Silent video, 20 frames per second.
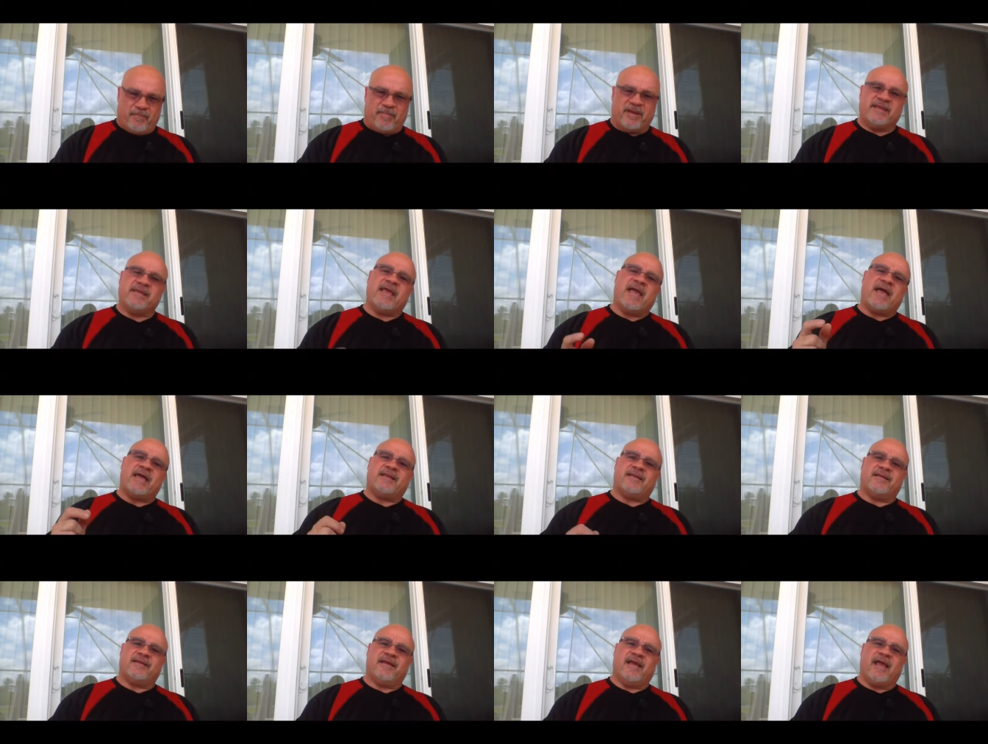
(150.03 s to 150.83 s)
But
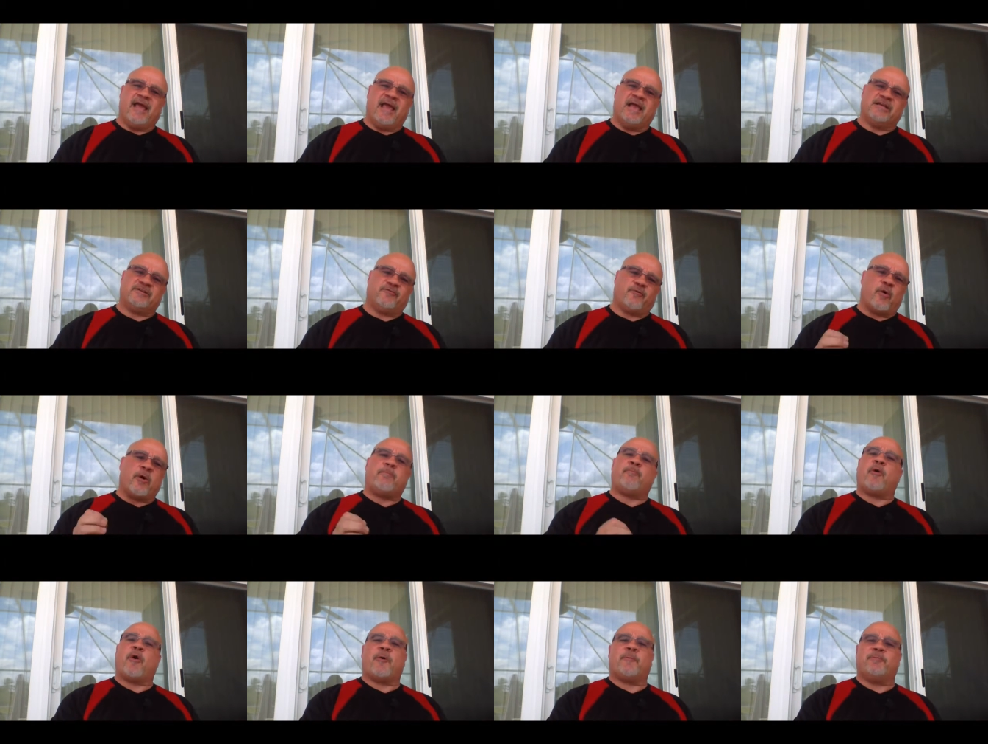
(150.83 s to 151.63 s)
yet, it's for a
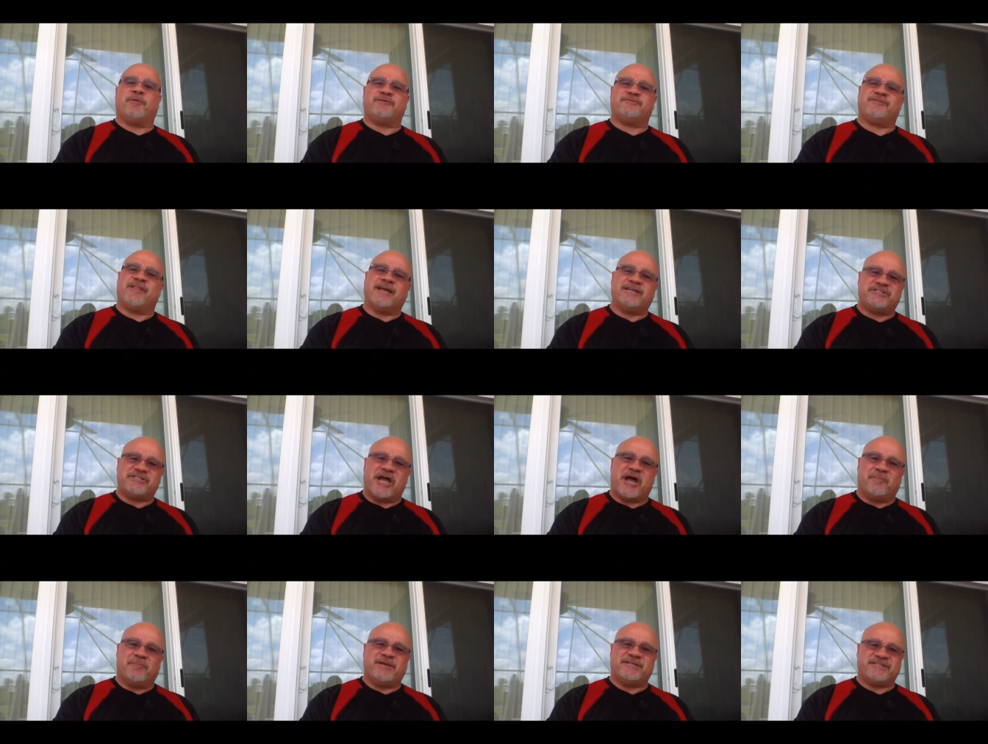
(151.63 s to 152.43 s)
purpose. They
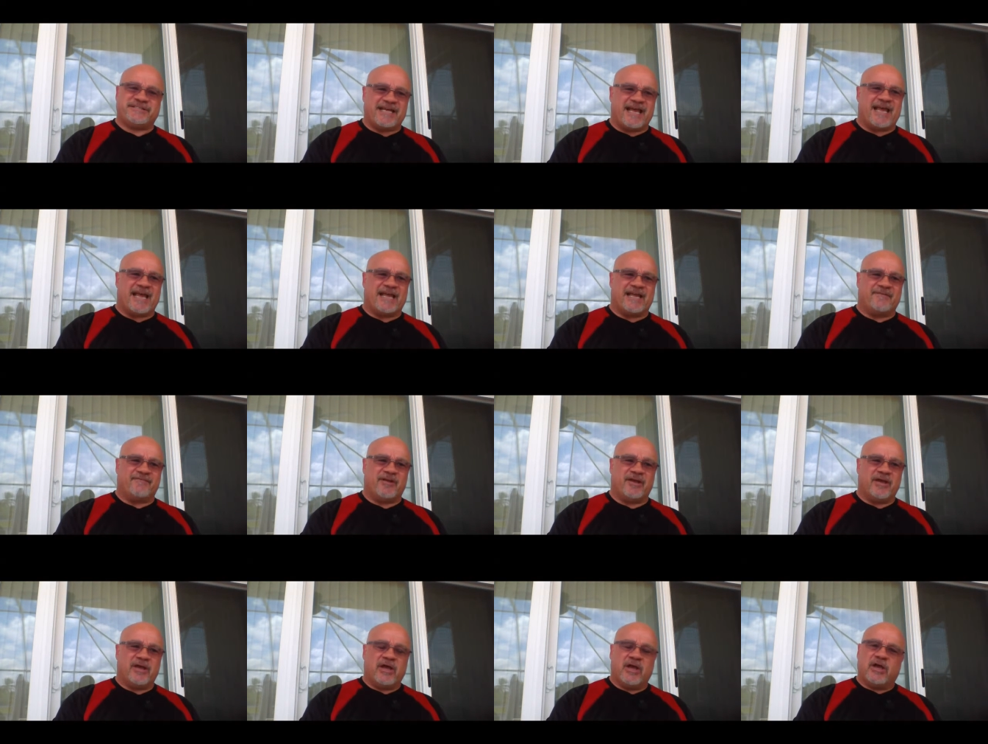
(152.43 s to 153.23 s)
shall be saved,
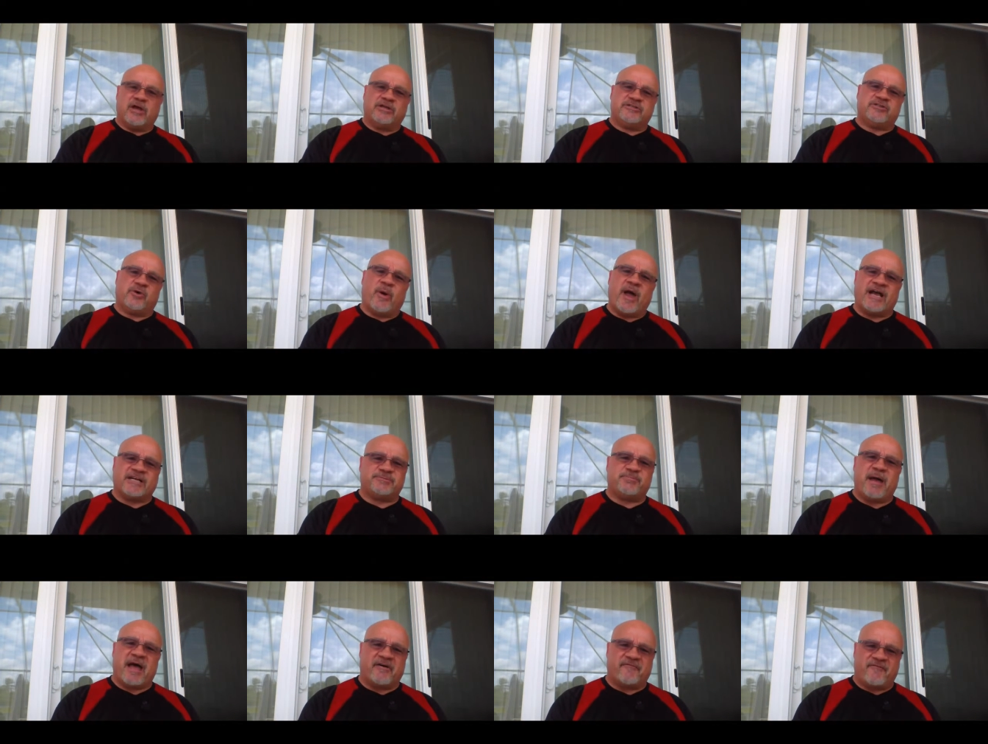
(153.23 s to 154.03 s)
so as
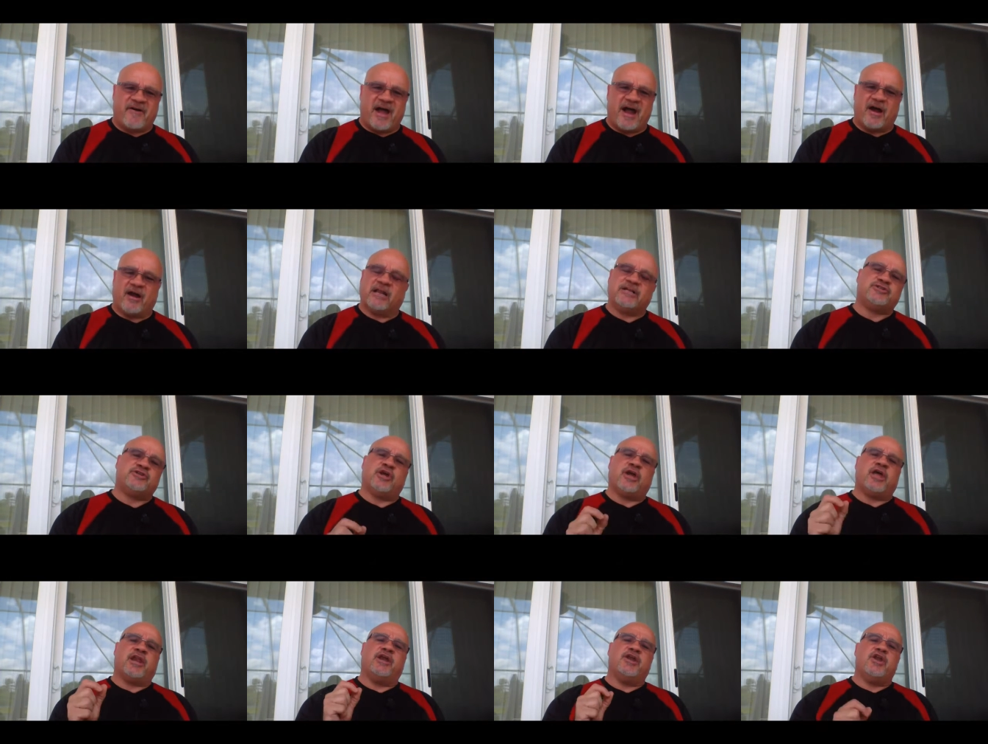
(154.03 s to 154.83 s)
by fire. Let's
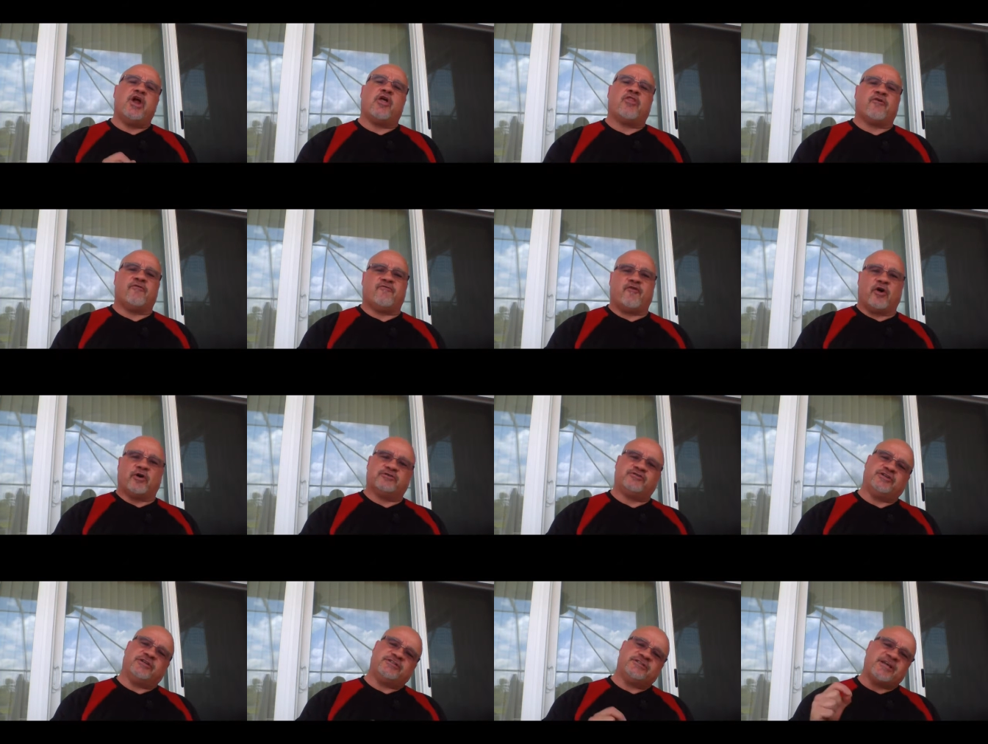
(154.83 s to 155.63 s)
look at another
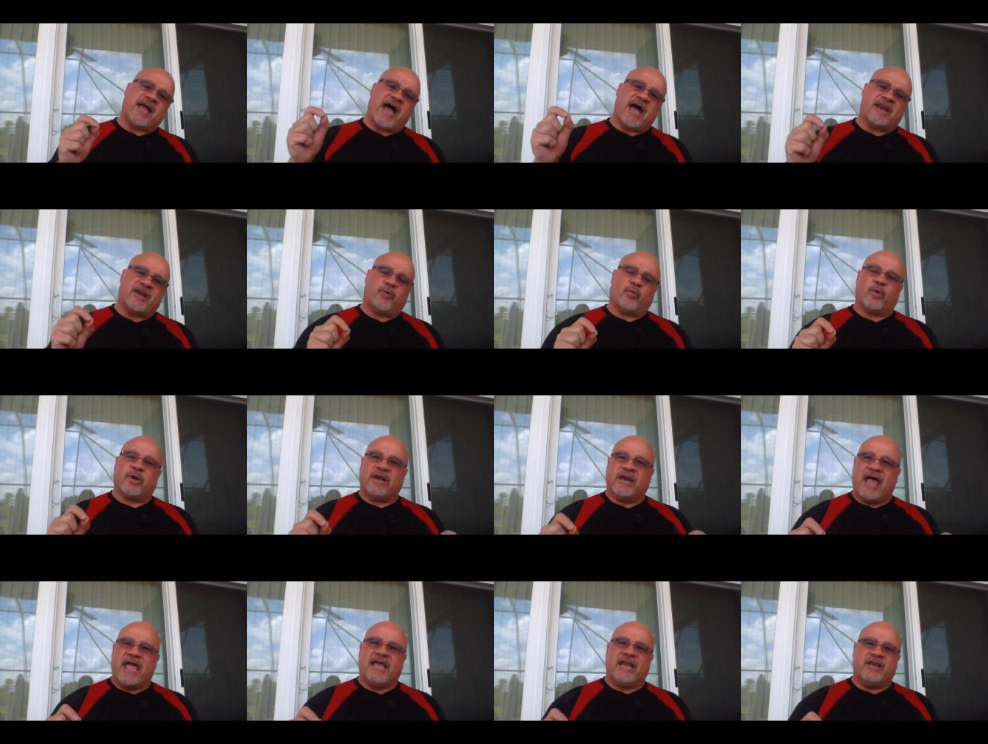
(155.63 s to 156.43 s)
verse that's kind of
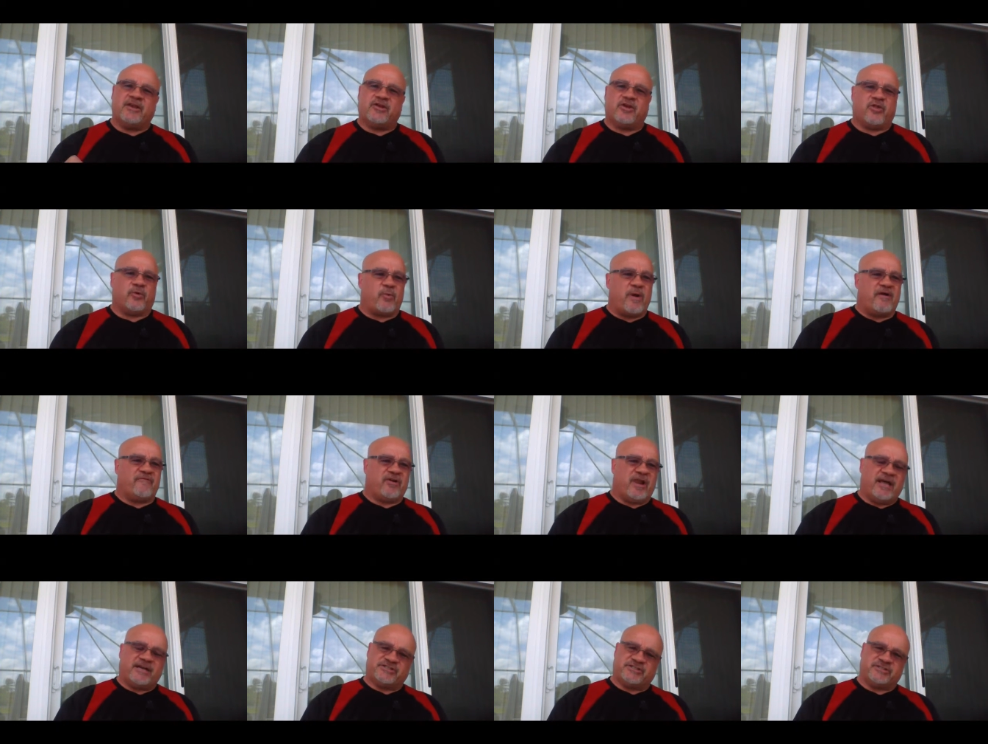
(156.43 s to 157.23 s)
related to the
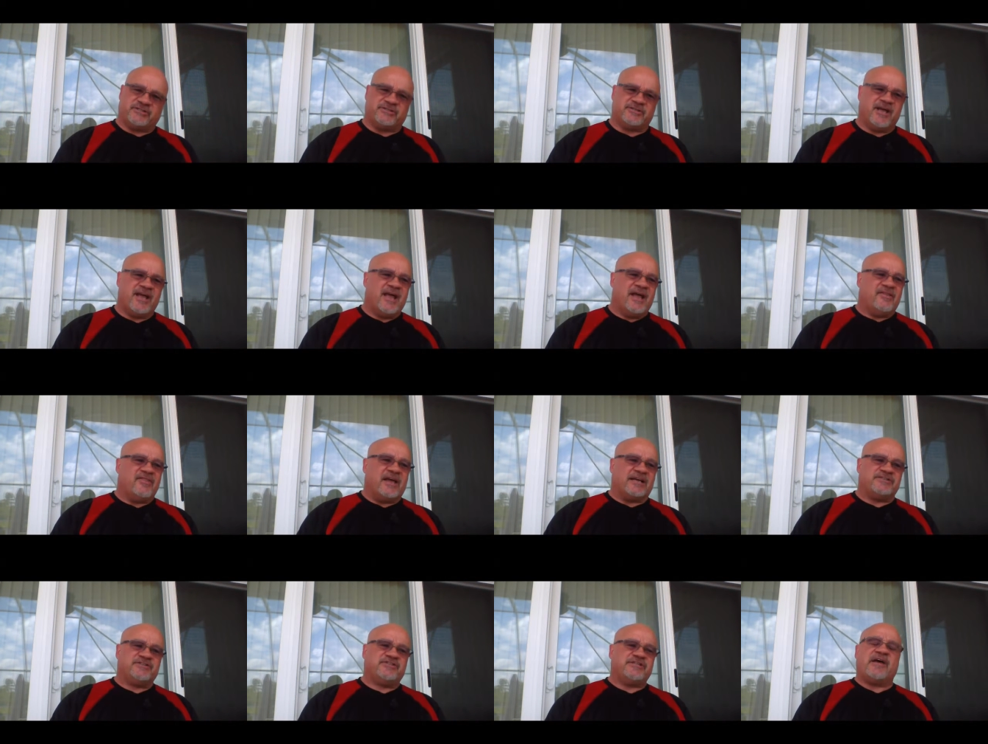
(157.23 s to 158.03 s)
Revelations.
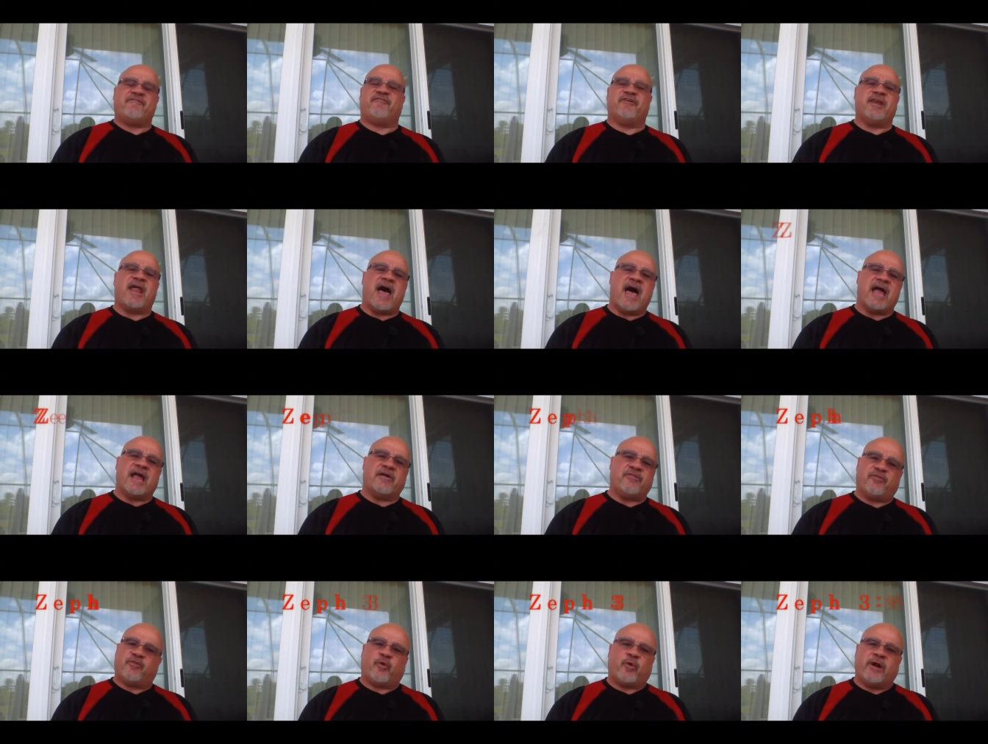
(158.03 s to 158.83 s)
That's
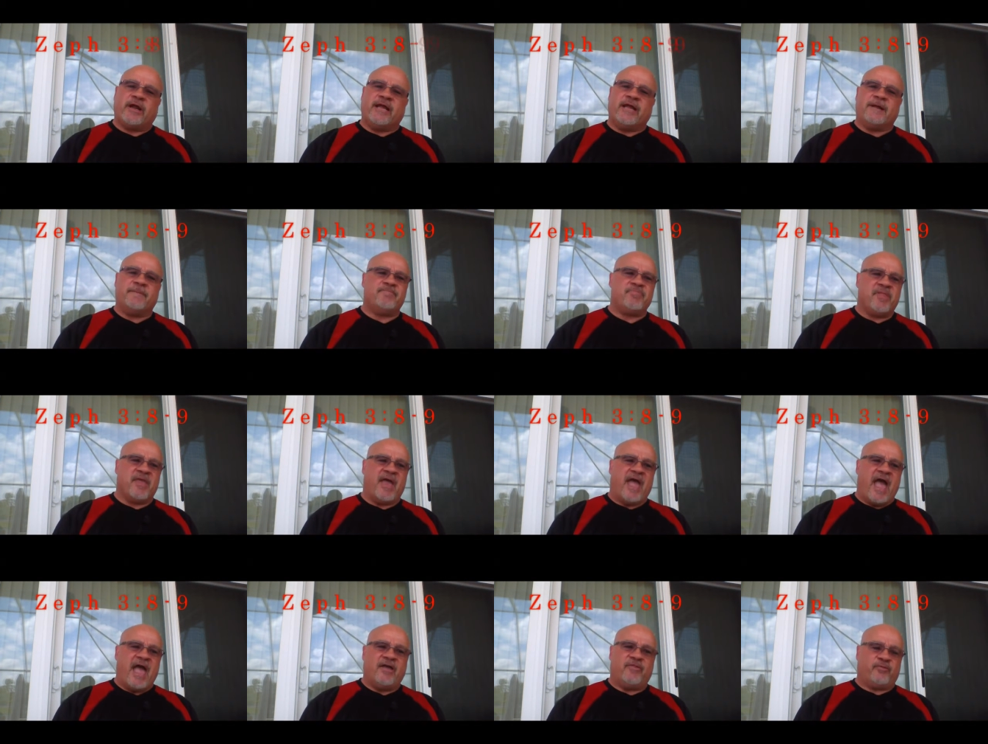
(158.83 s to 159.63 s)
Zephaniah
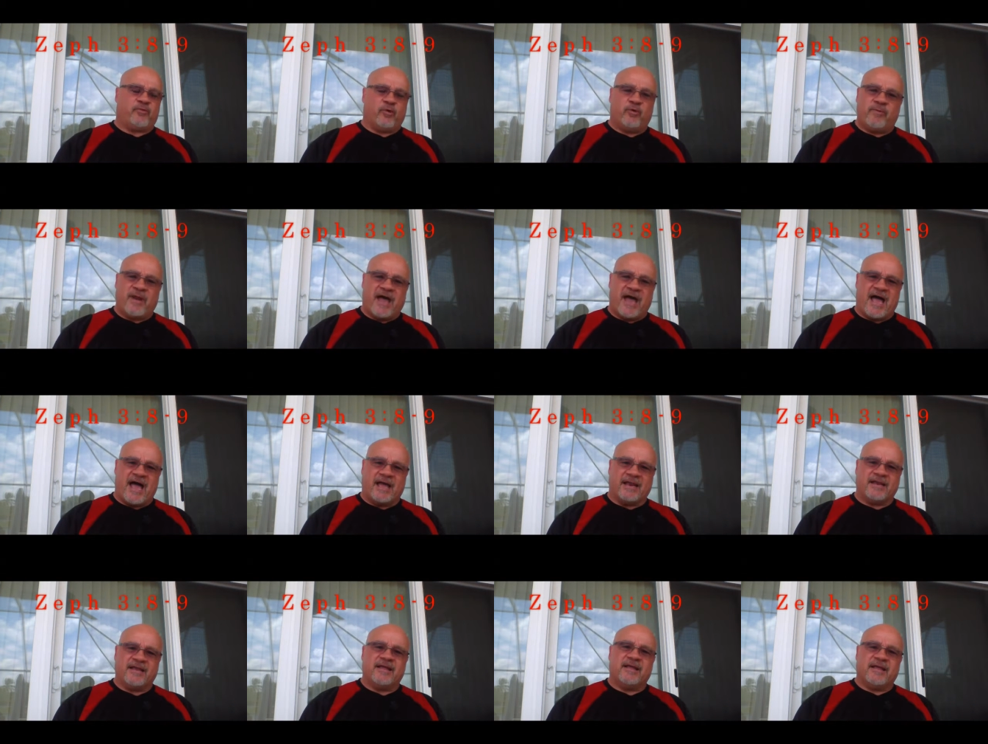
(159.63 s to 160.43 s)
3:8 through 9.